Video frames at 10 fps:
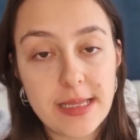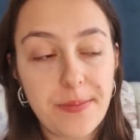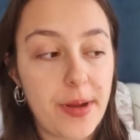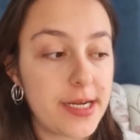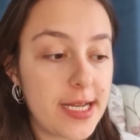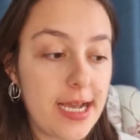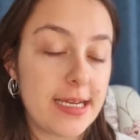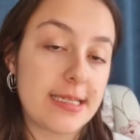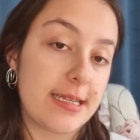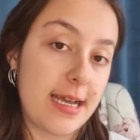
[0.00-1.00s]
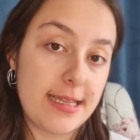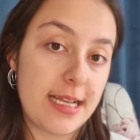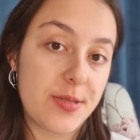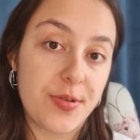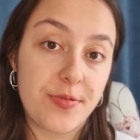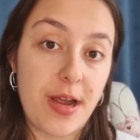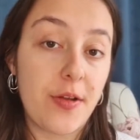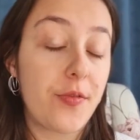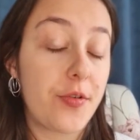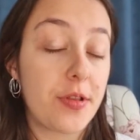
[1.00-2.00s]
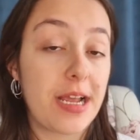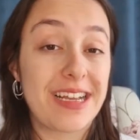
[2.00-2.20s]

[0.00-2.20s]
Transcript: Mayr diet is a diet that's been around for like a